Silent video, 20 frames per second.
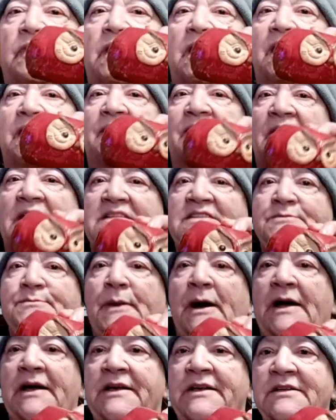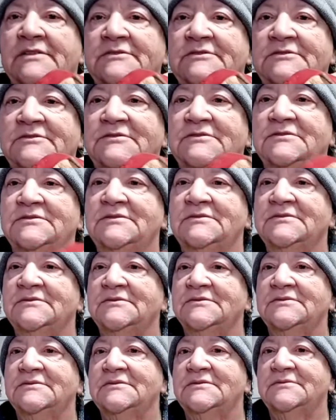and that's my,
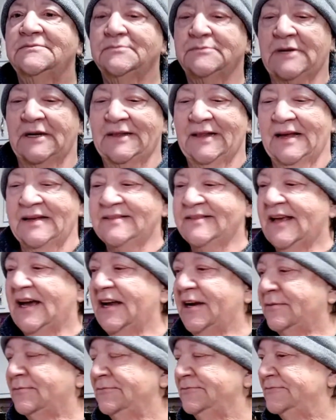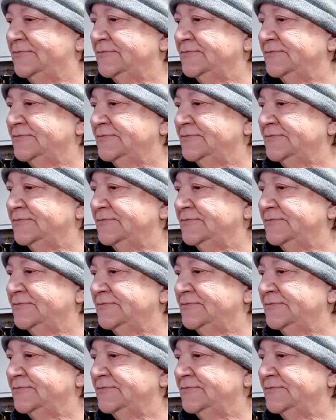my last item.